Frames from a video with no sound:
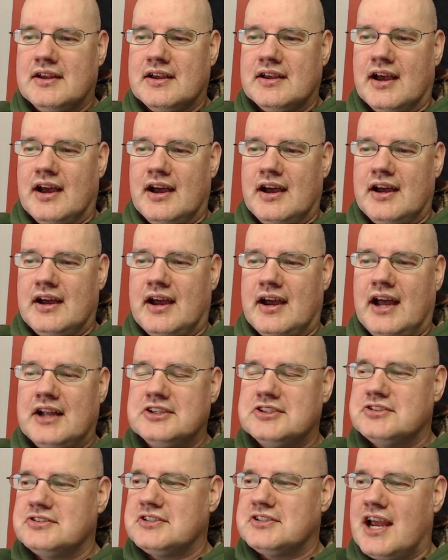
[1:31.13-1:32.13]

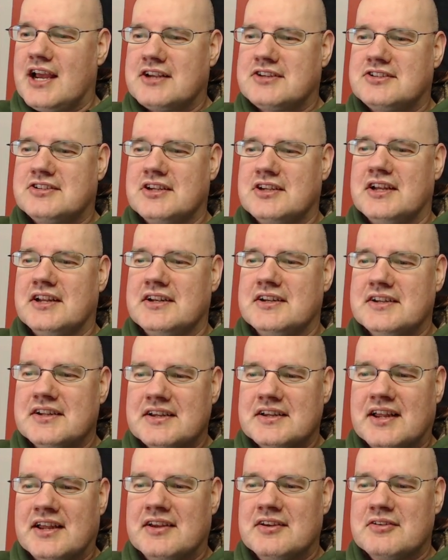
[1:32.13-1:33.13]
Andrew Jackson,
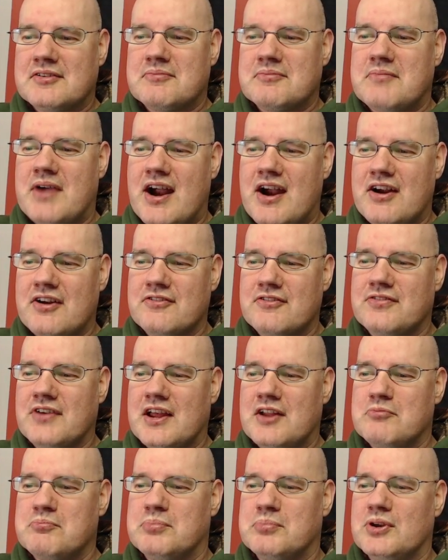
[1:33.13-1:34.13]
Martin
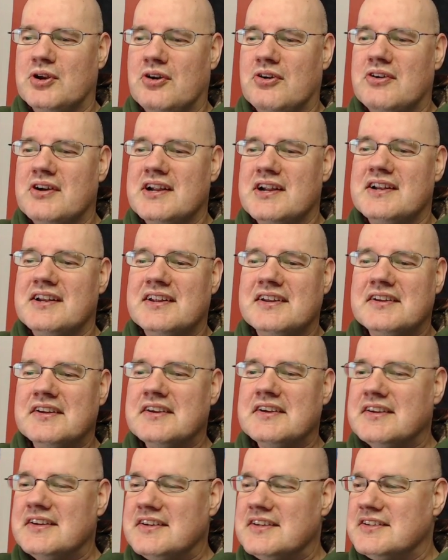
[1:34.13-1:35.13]
Van Buren,
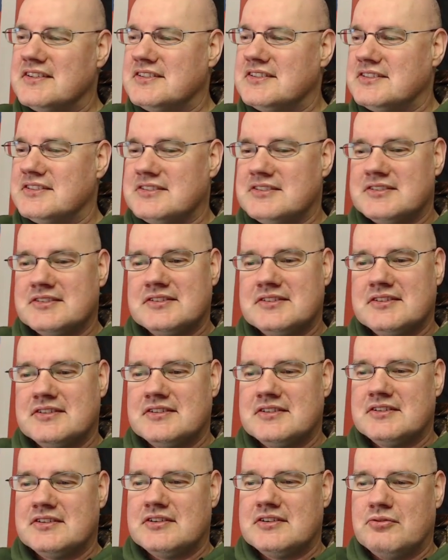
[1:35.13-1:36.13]

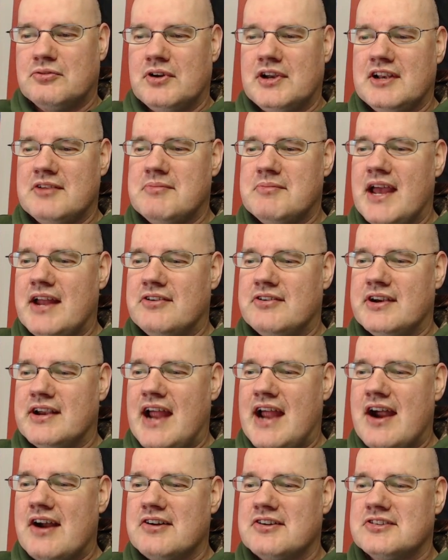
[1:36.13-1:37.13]
William Henry
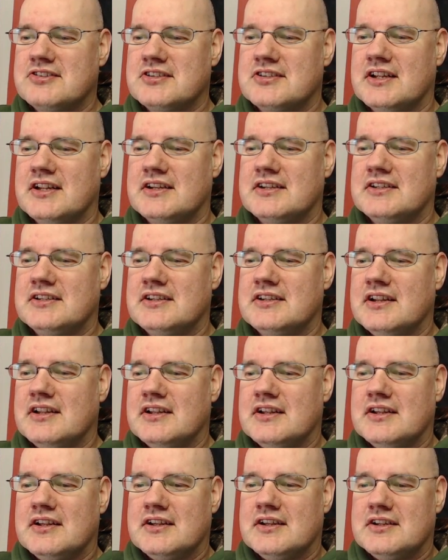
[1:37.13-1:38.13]
Harrison,
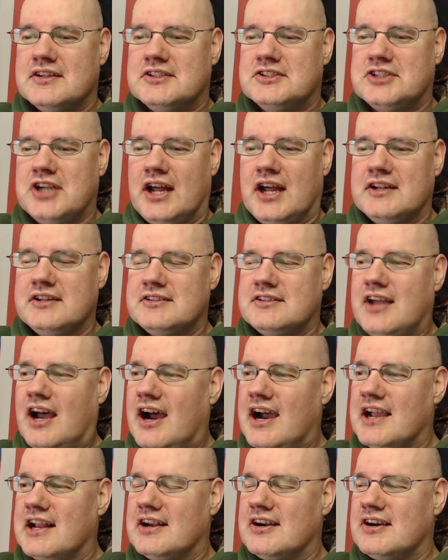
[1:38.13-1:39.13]
John
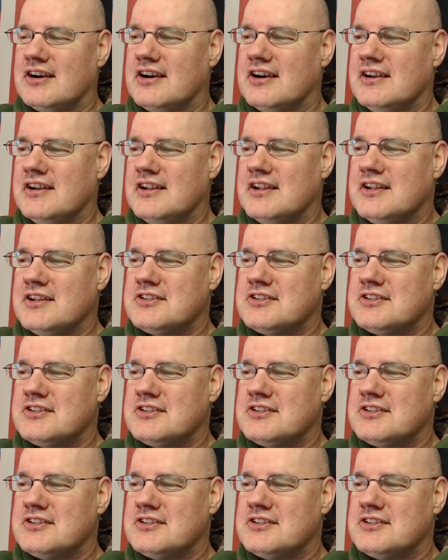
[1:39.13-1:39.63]
Tyler.